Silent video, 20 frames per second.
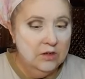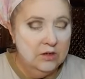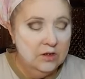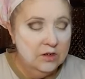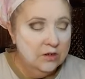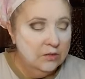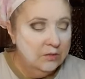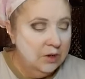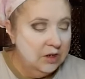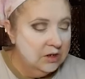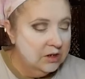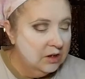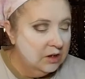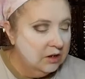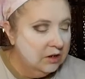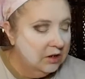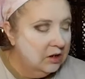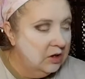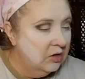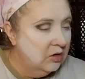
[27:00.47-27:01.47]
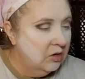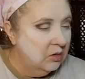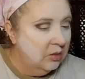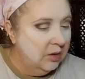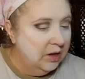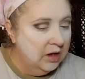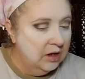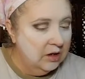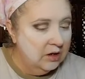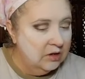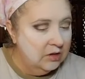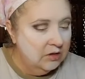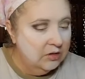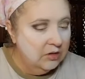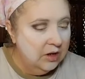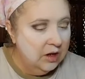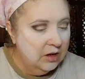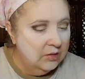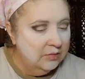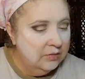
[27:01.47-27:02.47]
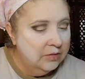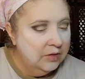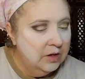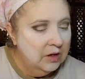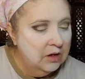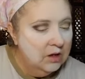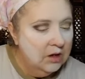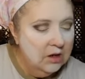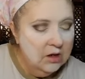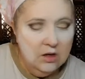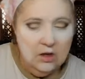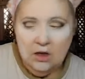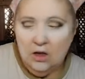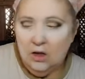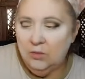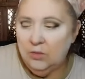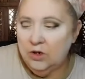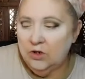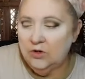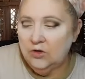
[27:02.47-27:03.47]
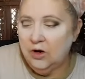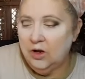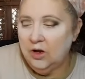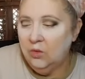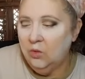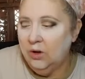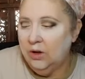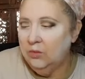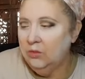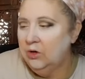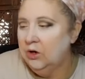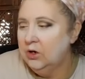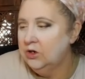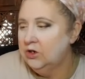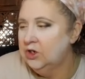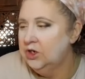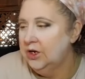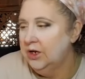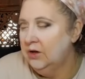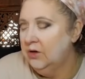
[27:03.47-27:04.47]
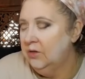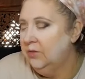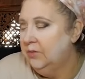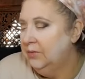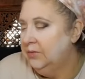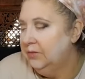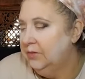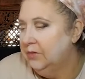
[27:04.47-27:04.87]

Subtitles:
this is basically the only way I can do that. I'm going to try a wet brush now,